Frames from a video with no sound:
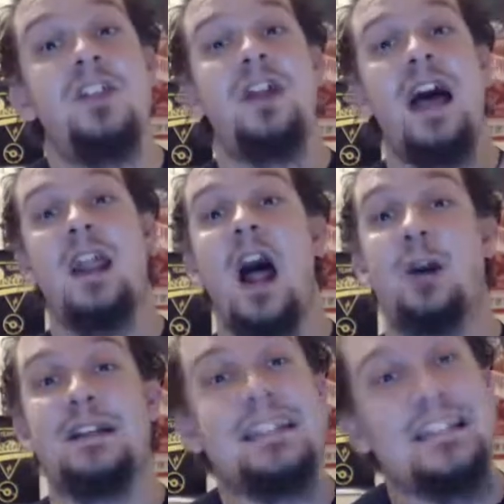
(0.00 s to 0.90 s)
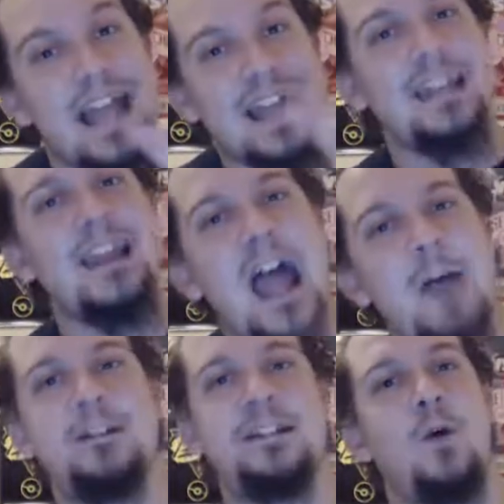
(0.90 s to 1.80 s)
that our second
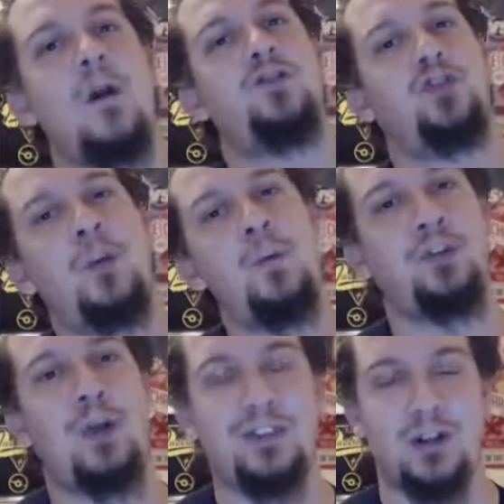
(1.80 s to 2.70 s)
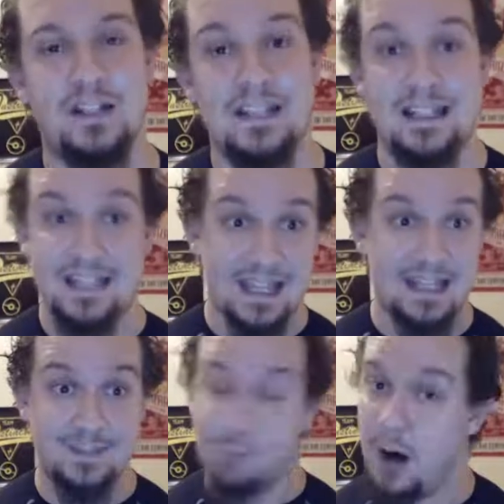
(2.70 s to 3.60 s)
episode of Triple Threat Thursdays
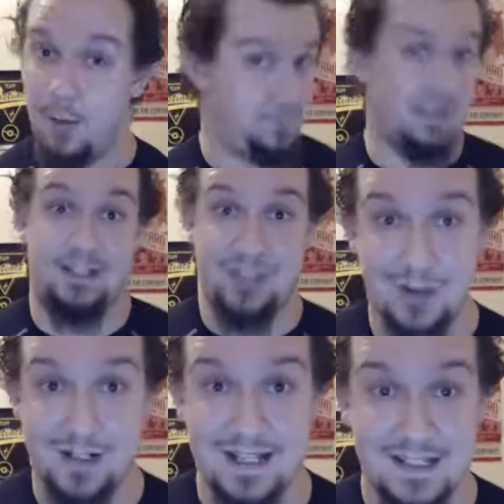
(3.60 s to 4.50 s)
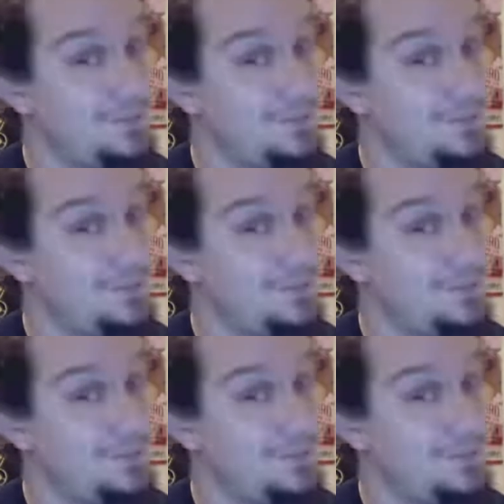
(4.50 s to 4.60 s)
is, well, this Thursday.